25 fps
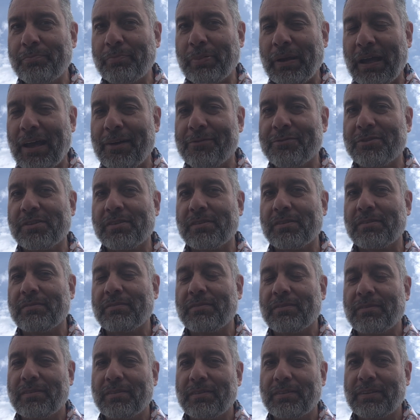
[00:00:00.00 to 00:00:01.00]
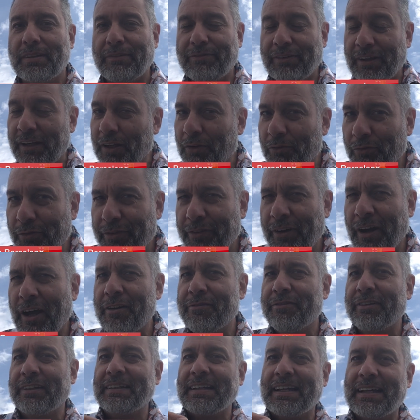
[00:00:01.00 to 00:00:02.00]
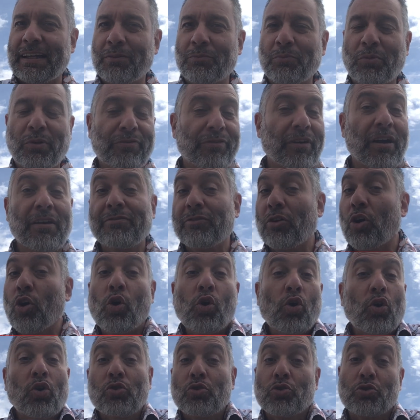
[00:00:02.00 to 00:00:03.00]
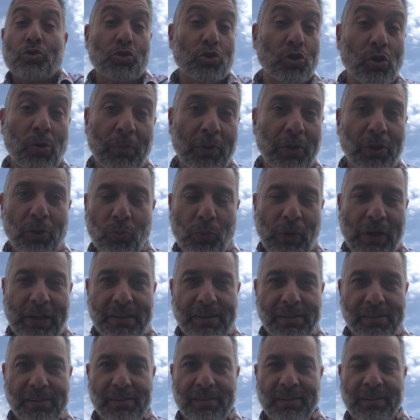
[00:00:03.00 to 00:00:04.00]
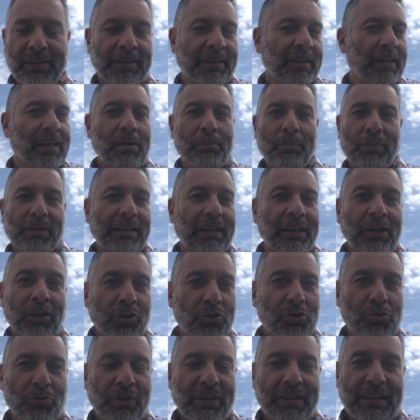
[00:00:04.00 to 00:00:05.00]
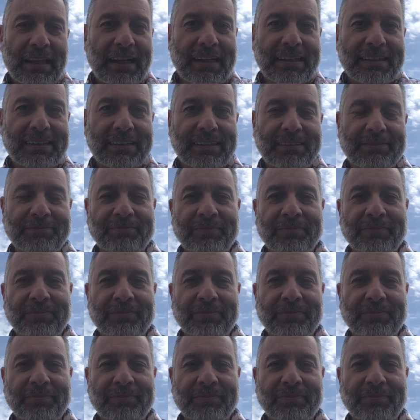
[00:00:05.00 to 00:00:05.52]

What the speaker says: perhaps defending with 5, attacking with 5, or some other ways, but they're not doing that.